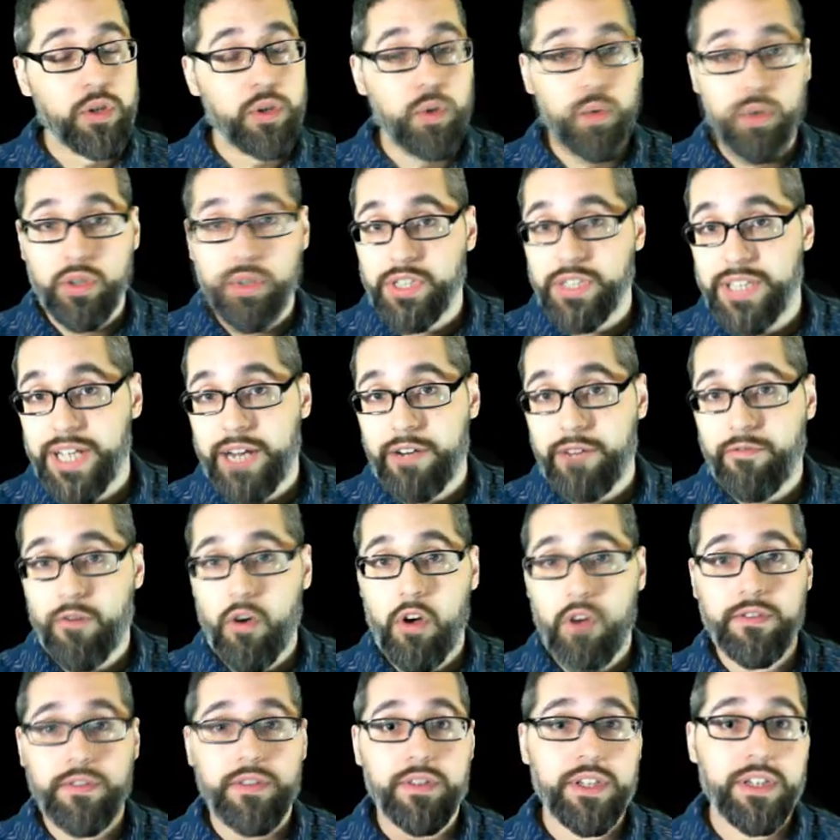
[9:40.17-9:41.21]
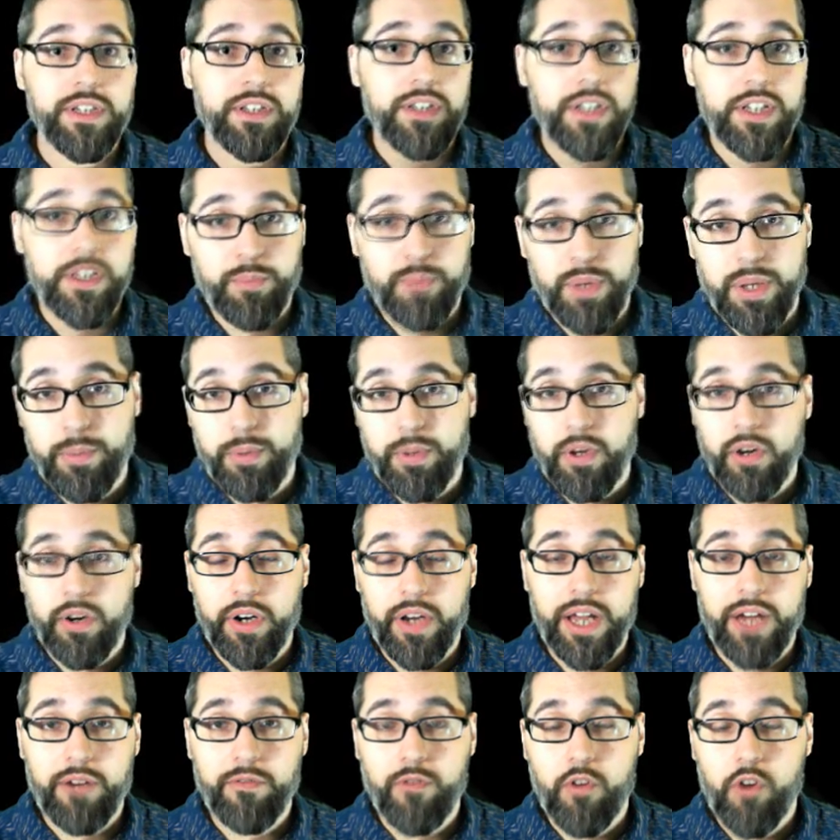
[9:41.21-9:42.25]
Cooler is not involved in this. His people are
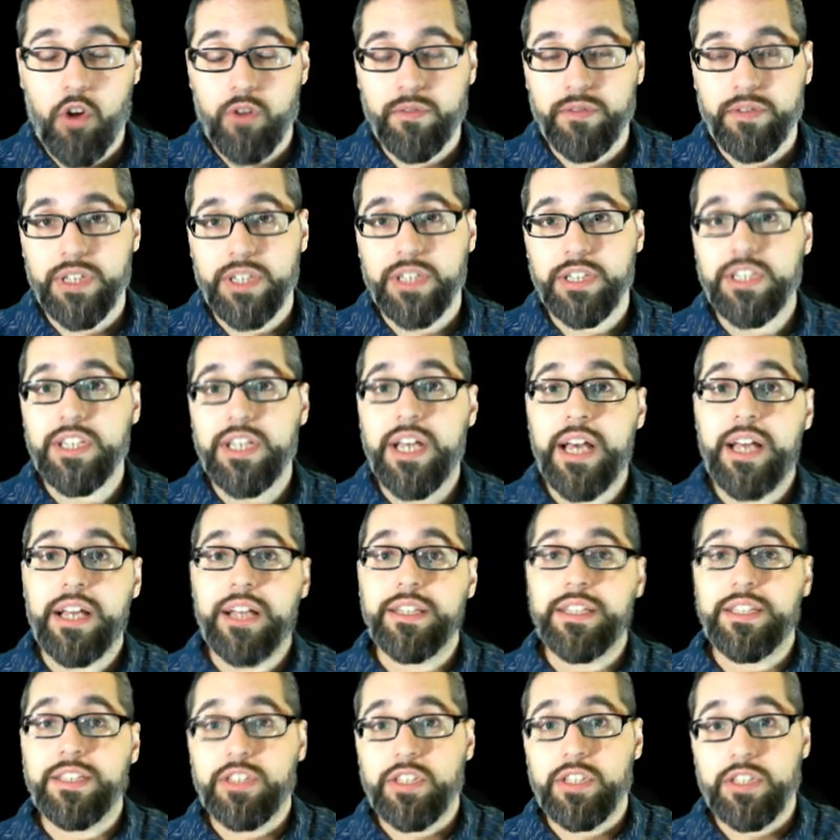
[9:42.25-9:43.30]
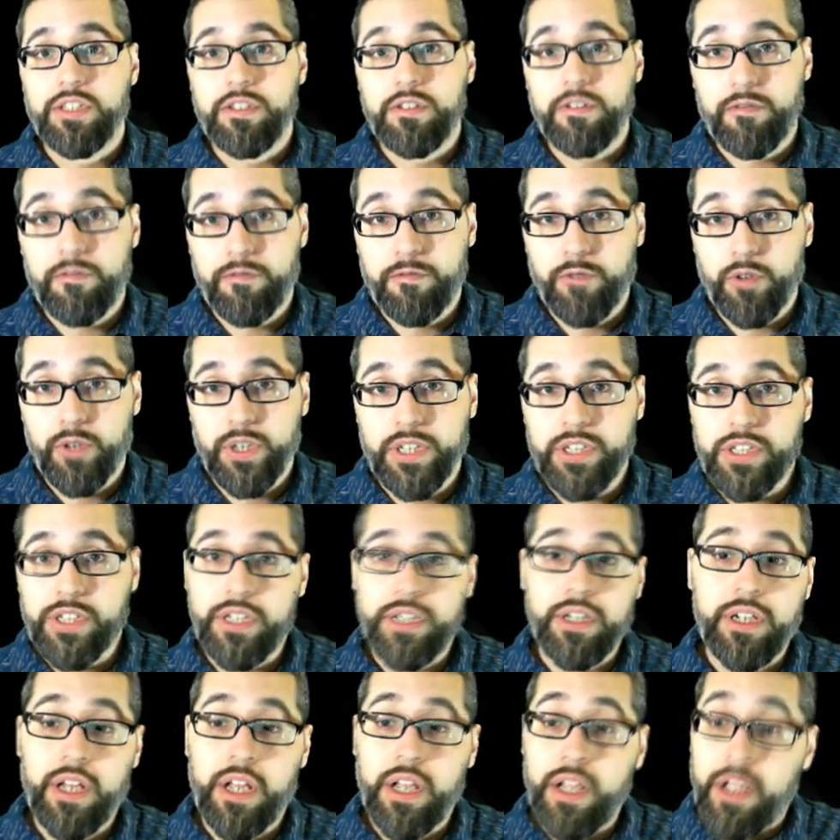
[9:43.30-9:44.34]
not involved in this. This is
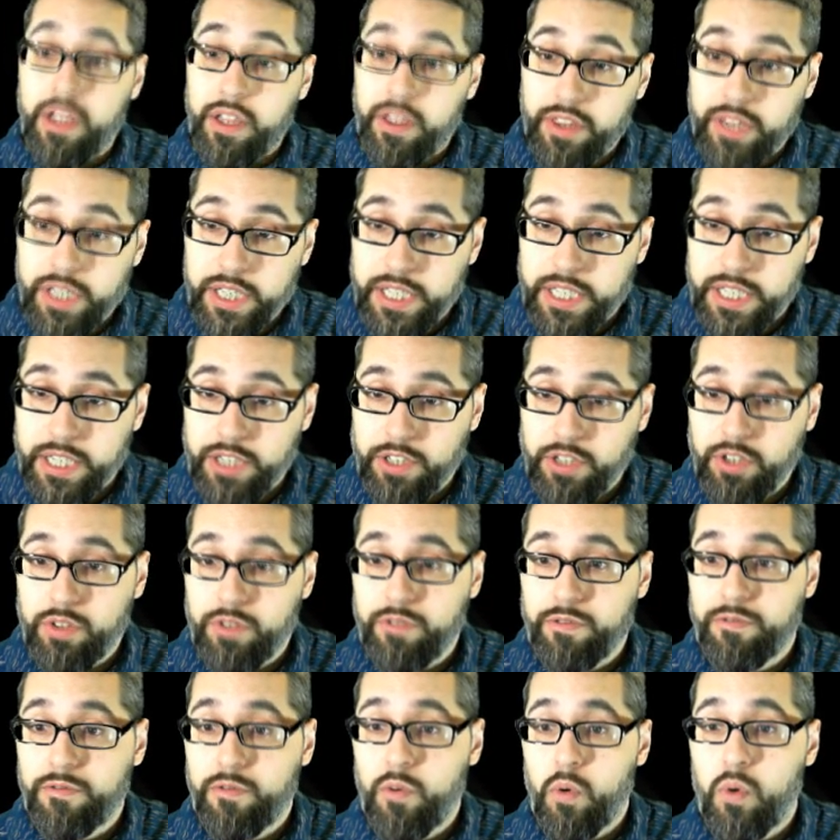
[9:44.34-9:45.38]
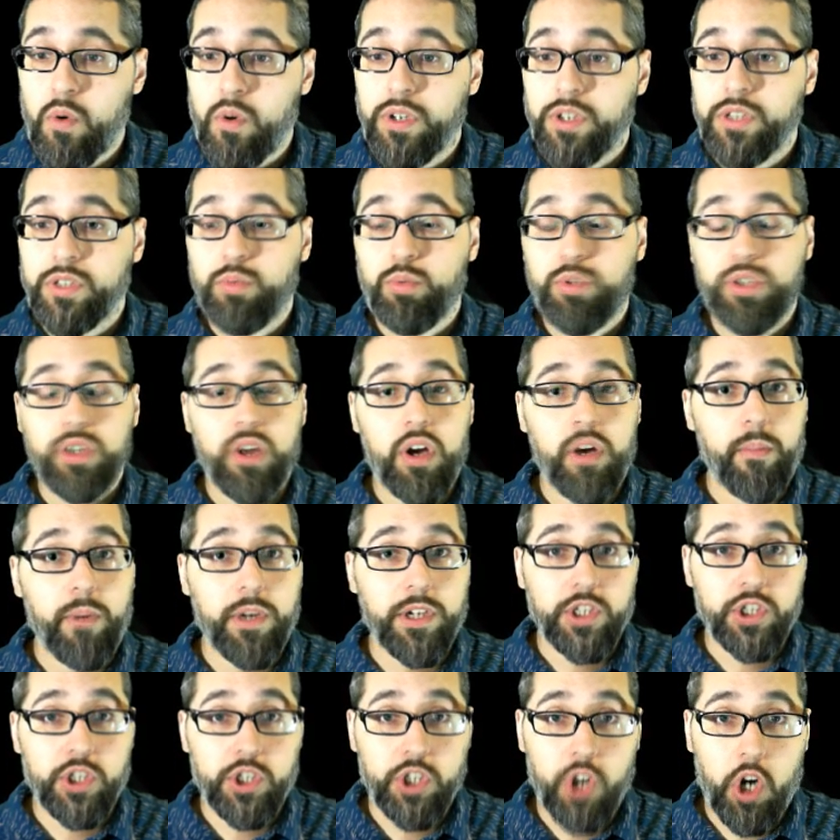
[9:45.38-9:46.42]
Frieza, the Ginyu Force. We're talking
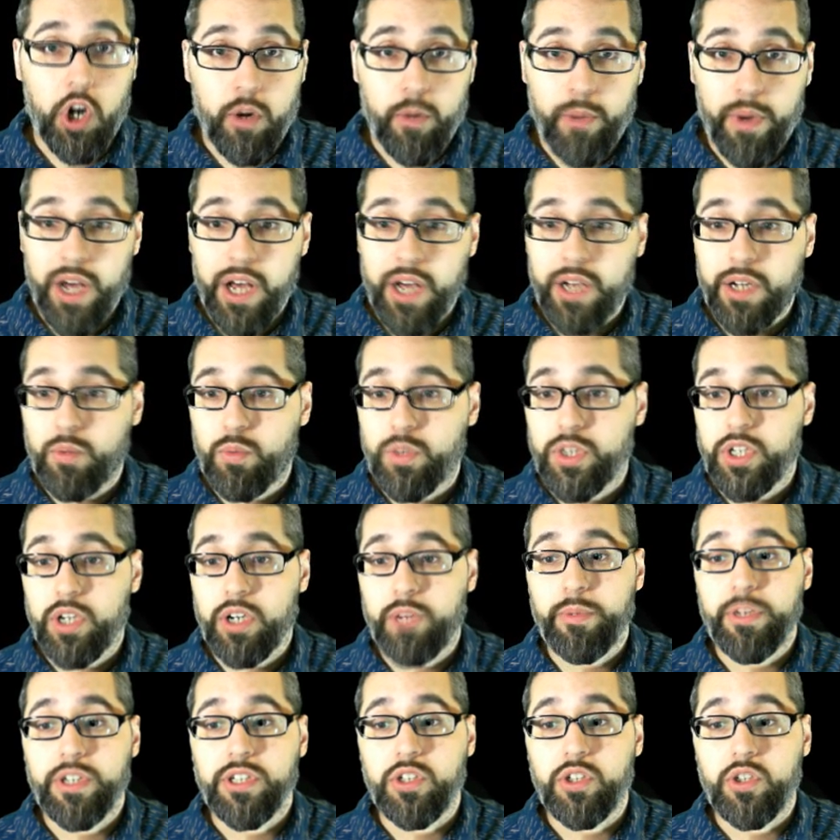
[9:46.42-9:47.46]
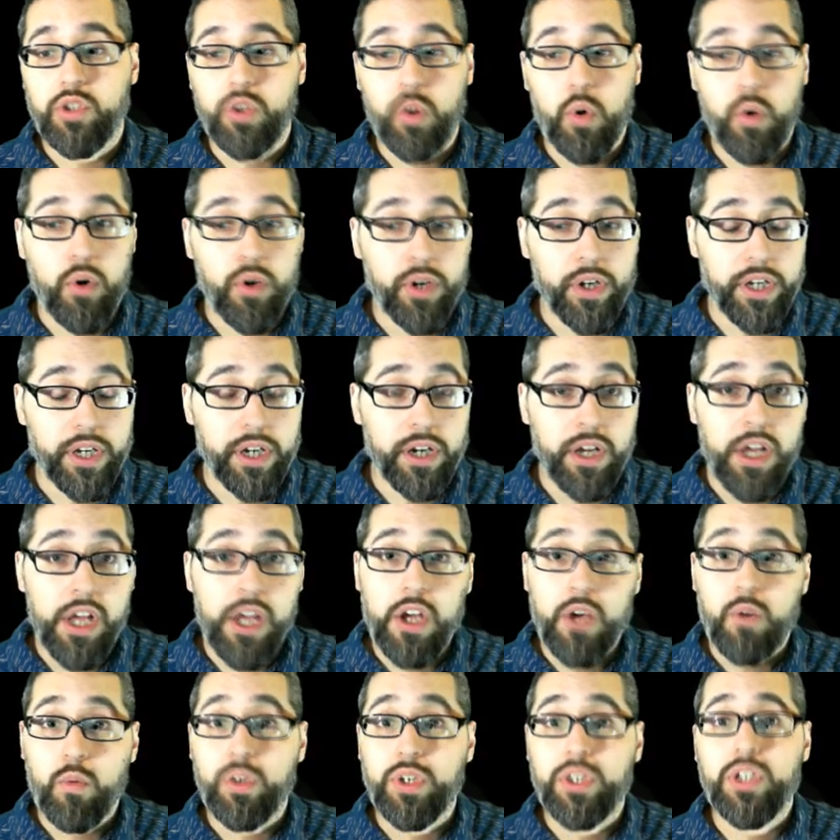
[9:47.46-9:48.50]
about Zarbon. We're talking about the Doria.
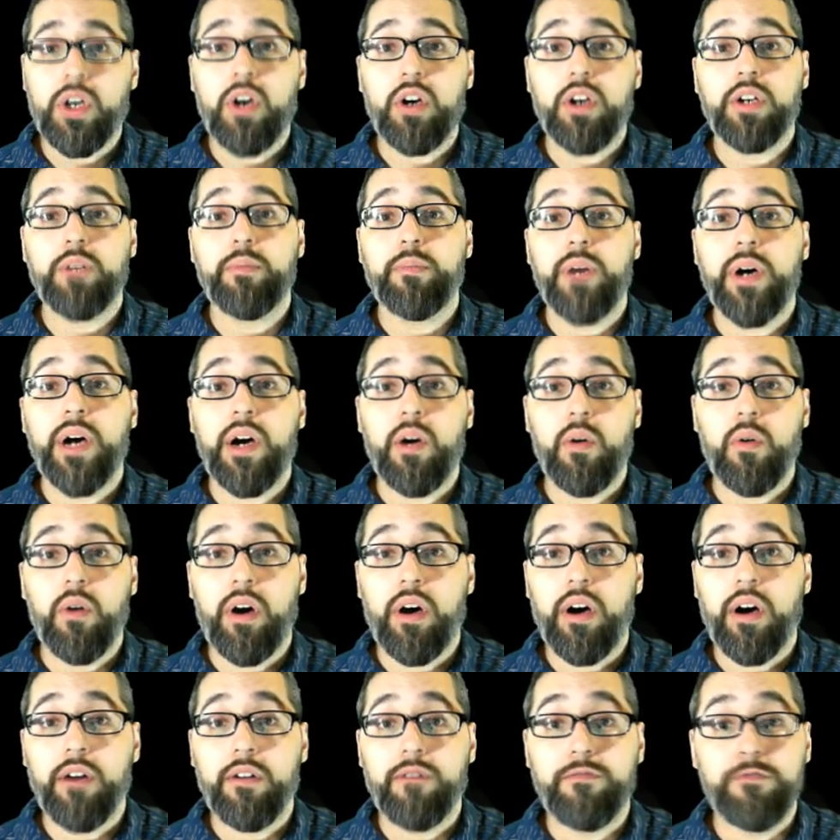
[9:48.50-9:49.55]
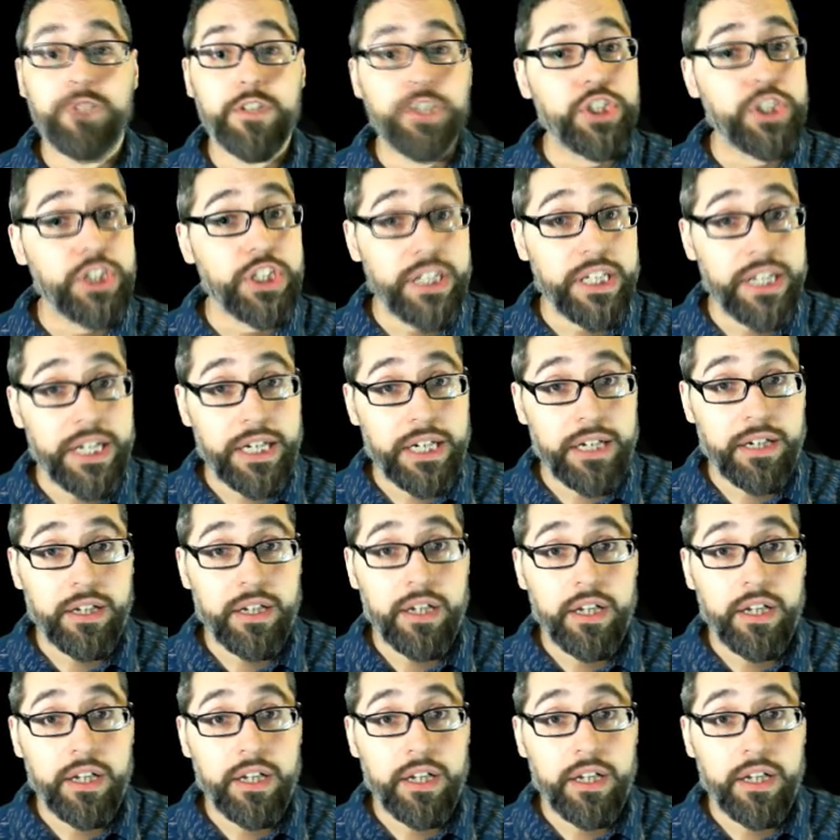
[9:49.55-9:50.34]
We're talking about Vegeta.